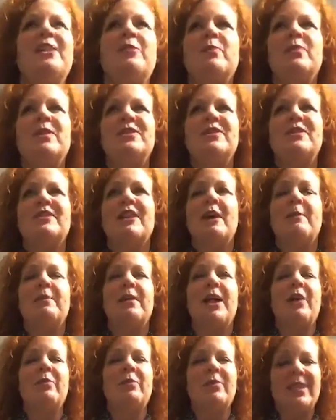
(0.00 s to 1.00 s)
I don't want to just climb
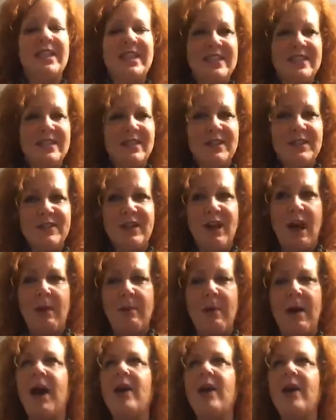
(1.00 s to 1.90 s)
it. I want to get to the top.